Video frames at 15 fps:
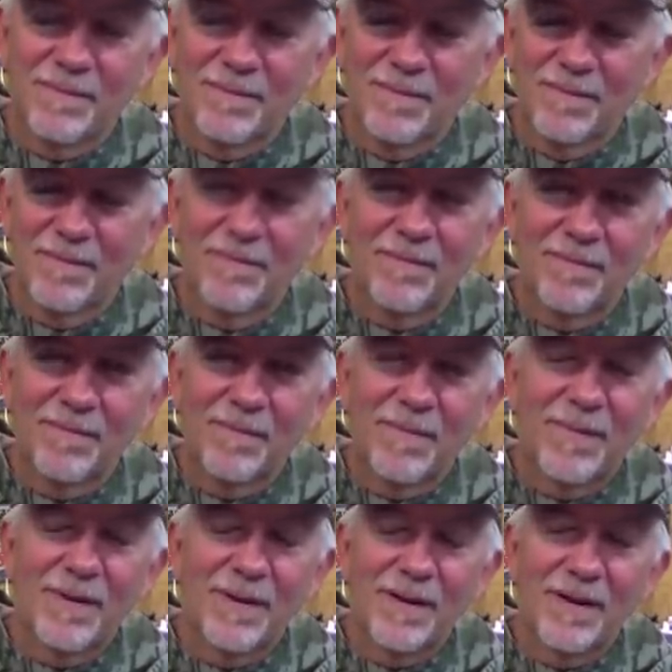
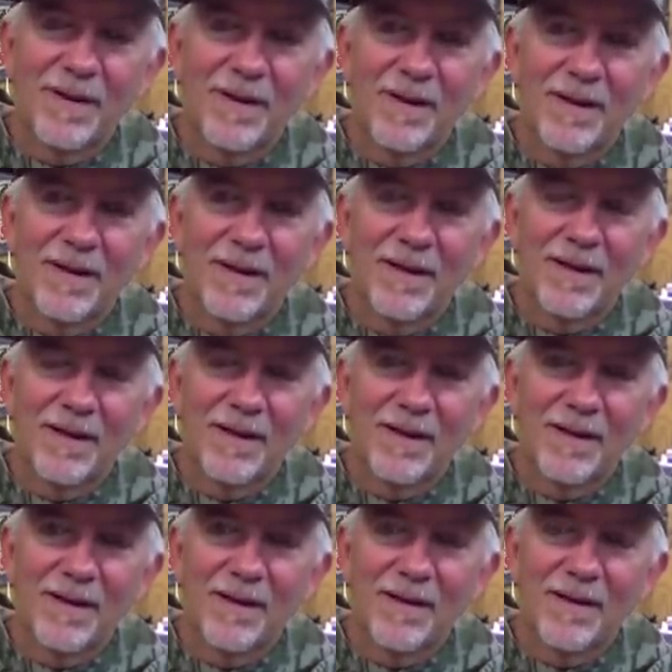
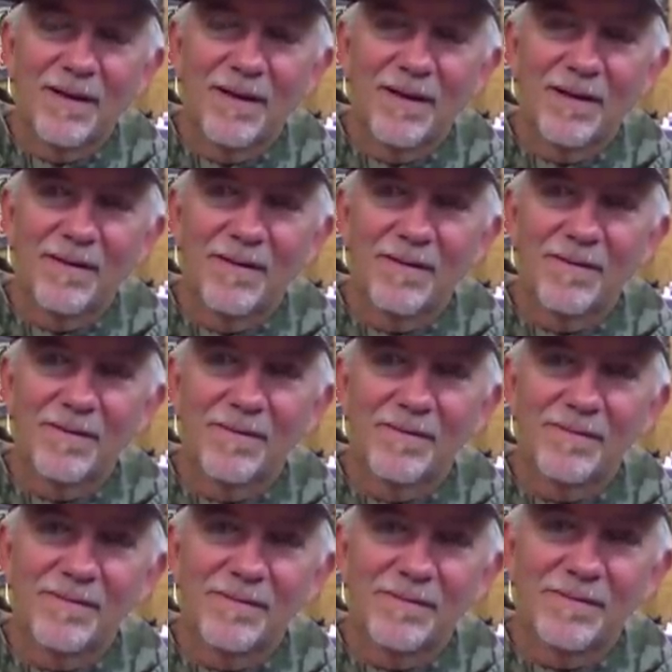
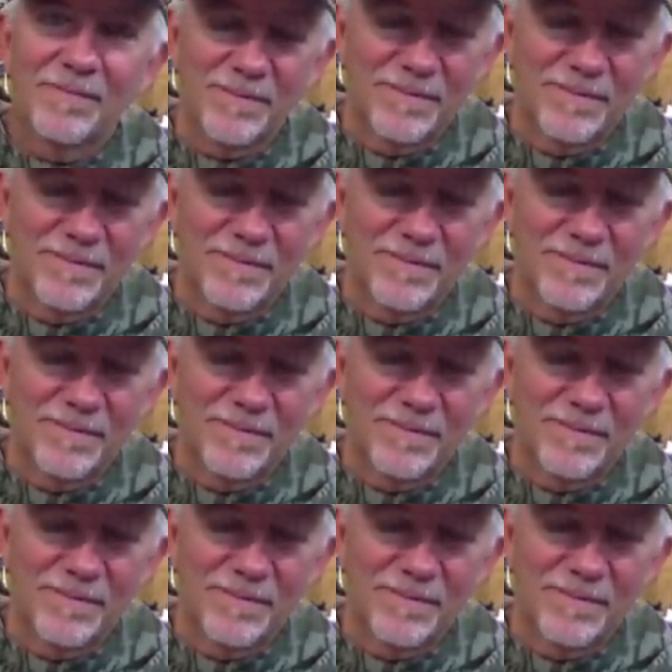(not speaking)